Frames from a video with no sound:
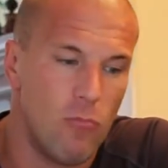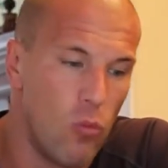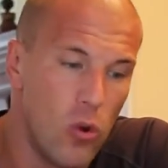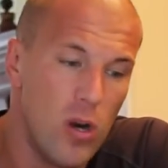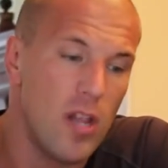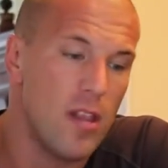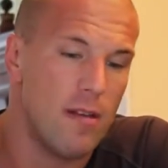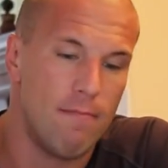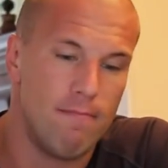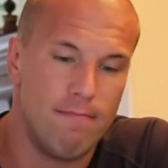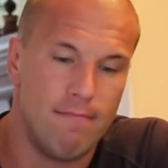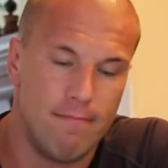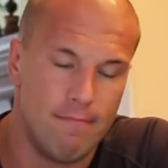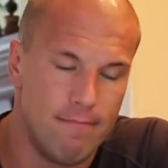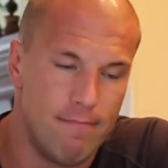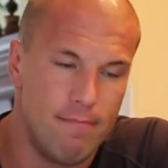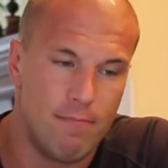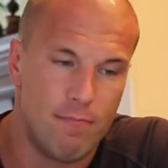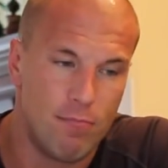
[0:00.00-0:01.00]
one of
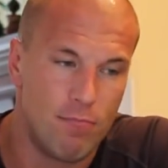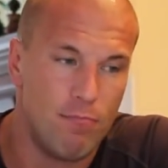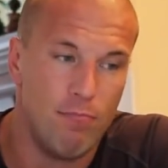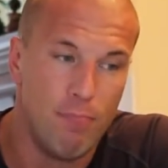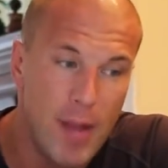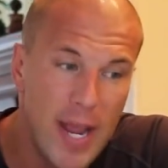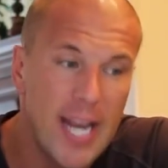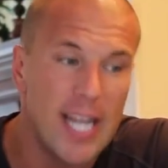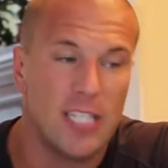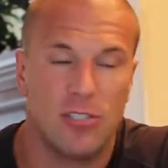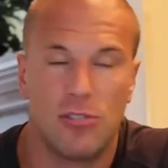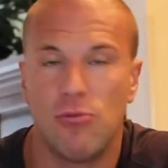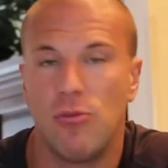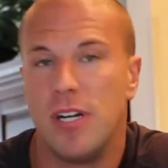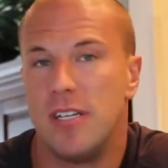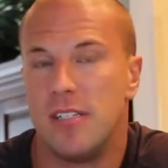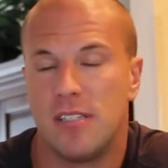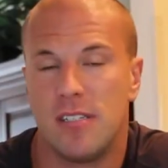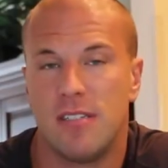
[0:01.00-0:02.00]
the biggest
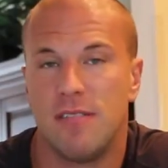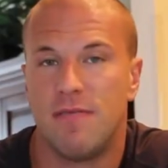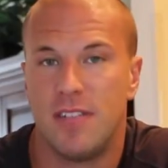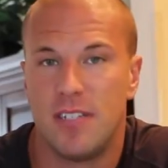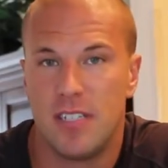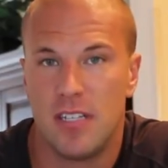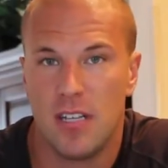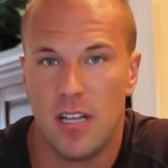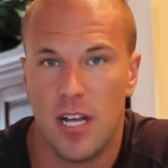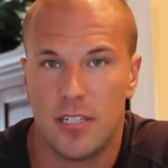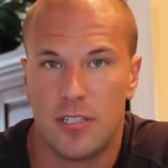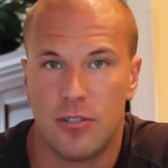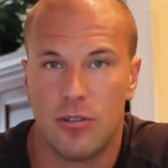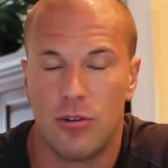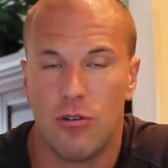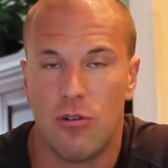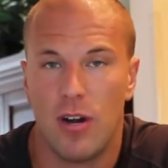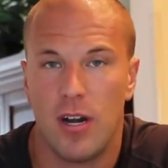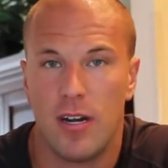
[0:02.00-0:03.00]
reasons that
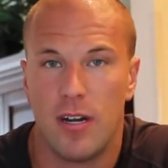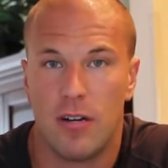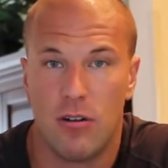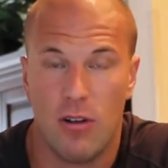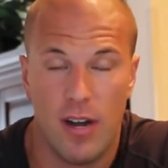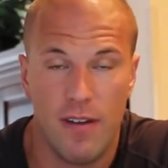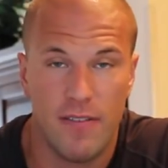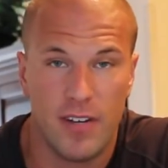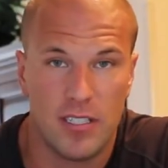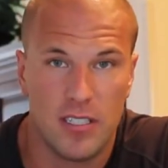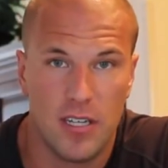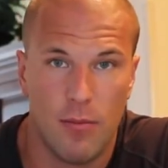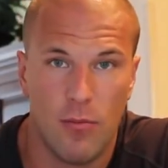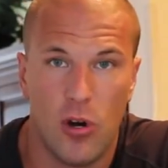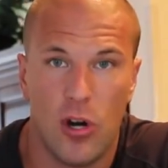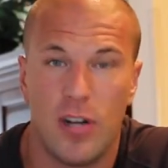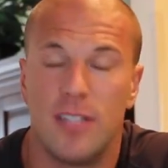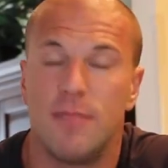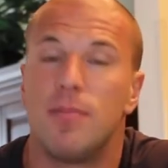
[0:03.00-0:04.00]
physiological cra cravings
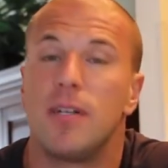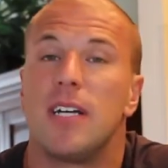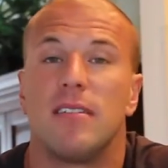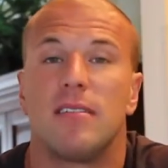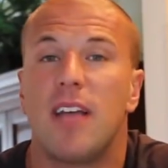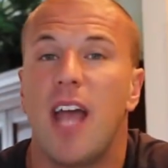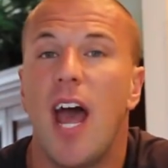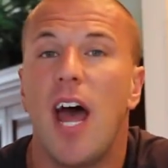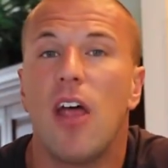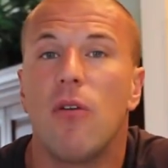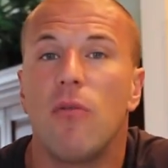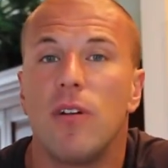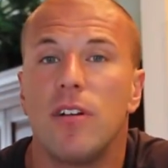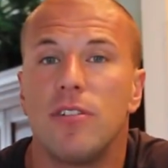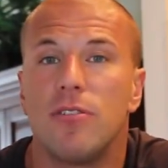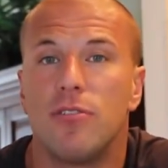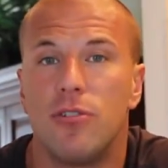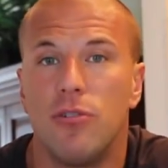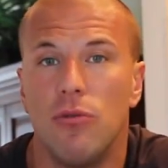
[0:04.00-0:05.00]
come on is because
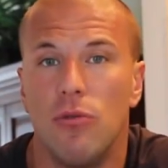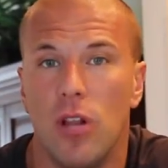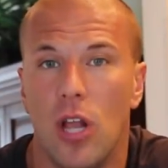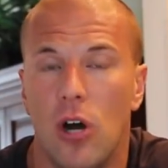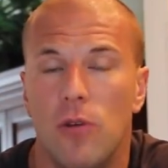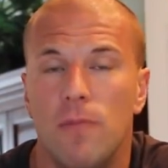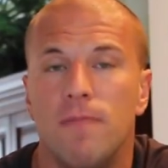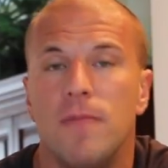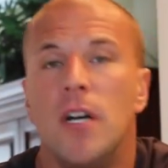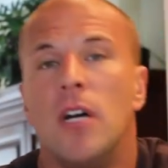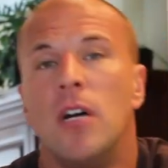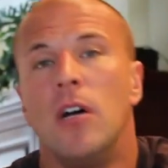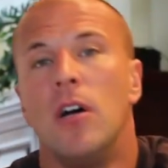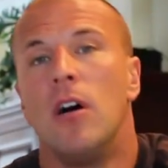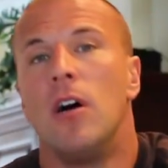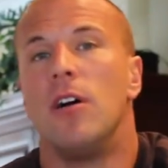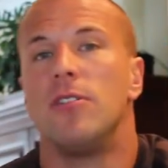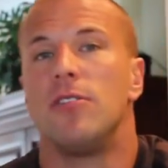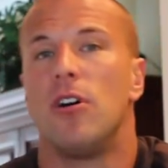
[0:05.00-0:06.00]
calories are too low.
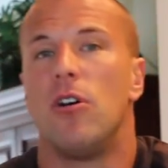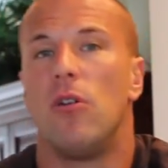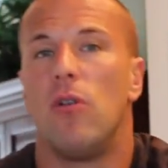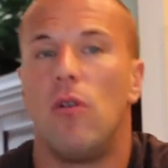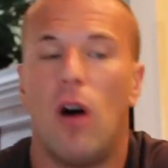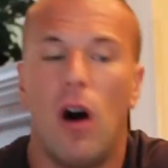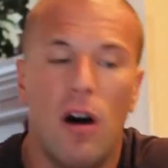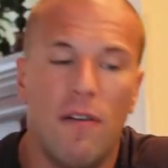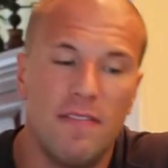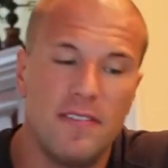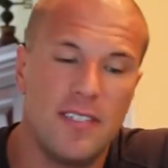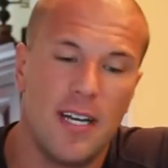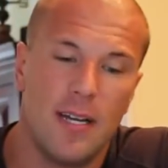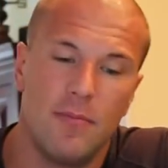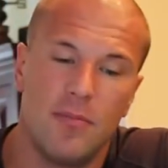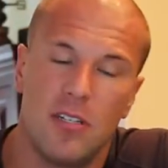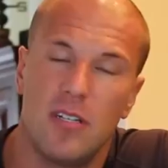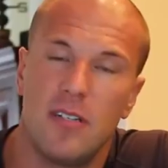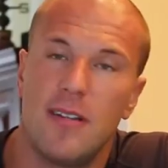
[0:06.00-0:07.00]
So
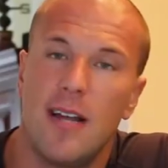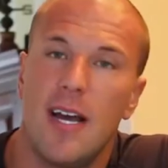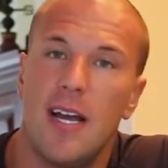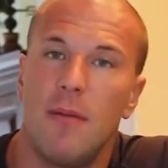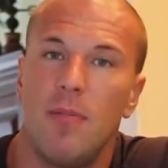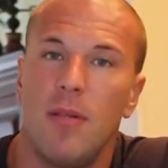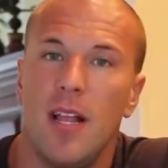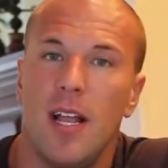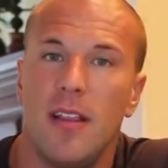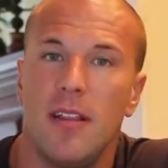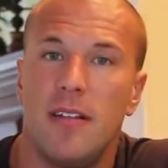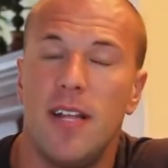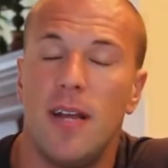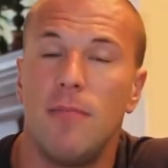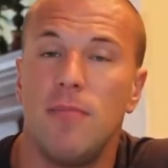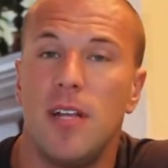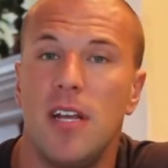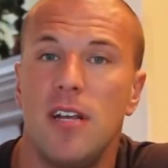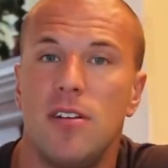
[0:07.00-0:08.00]
oftentimes on a diet plan, the
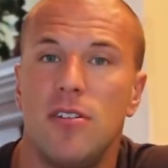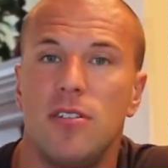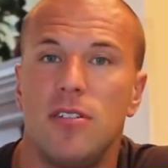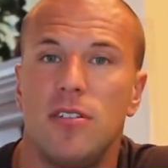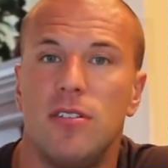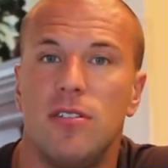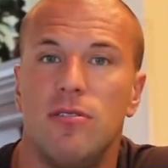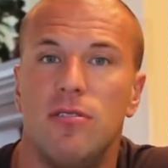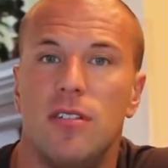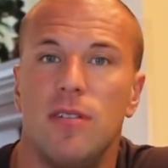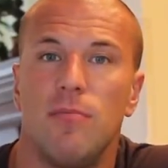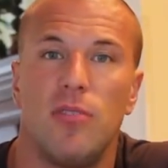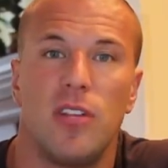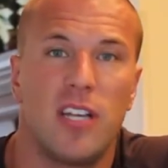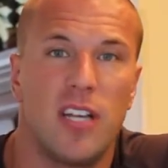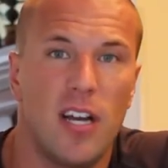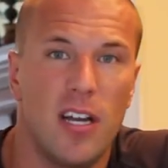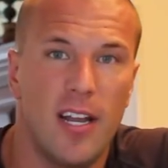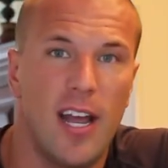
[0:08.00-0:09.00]
temptation is to
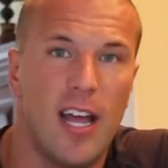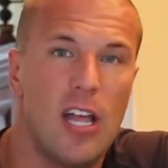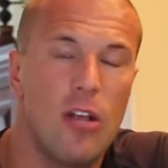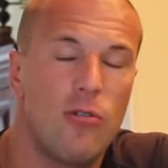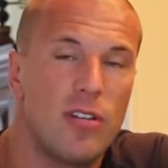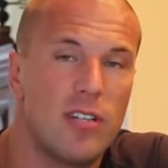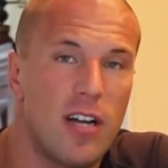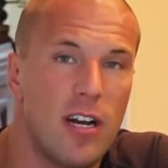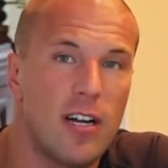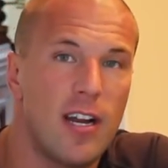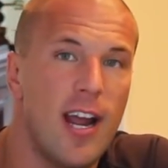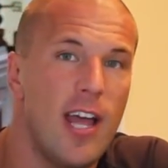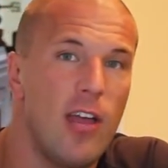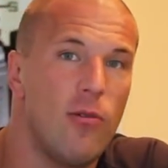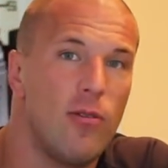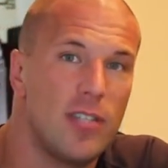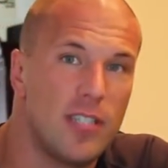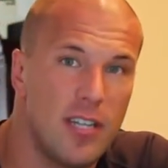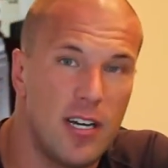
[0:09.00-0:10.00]
simply cut calories, cut
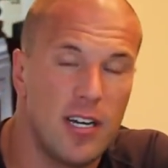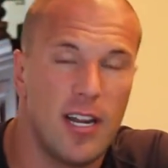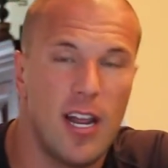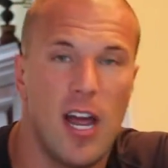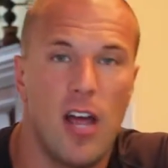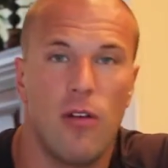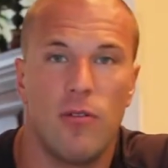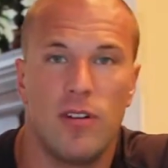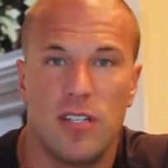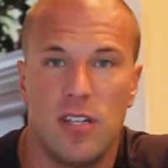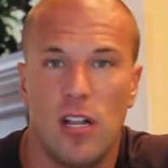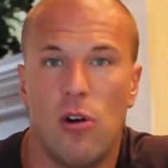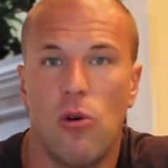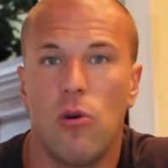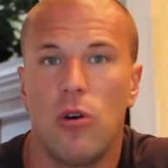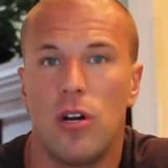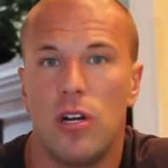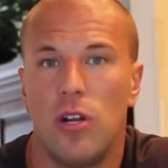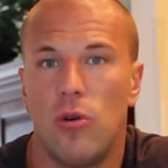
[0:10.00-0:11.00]
calories, cut calories,
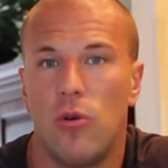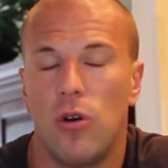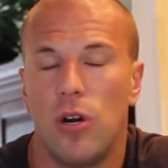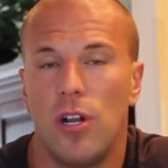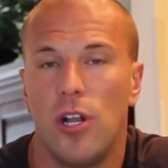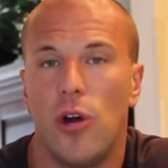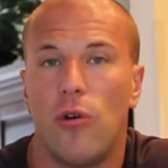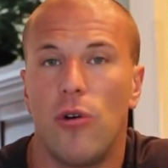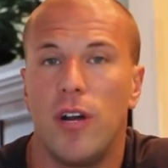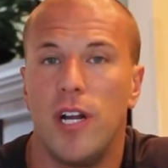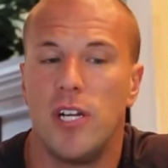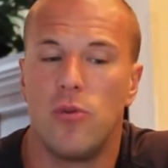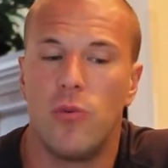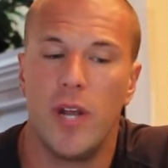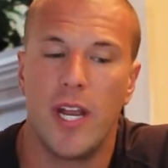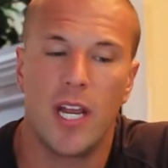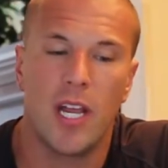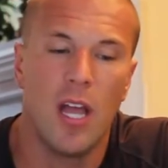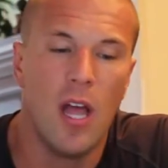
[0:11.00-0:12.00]
lower and lower and lower each
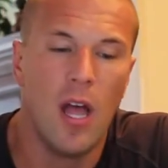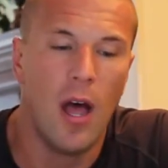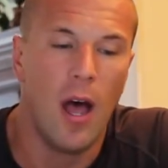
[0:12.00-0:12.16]
week.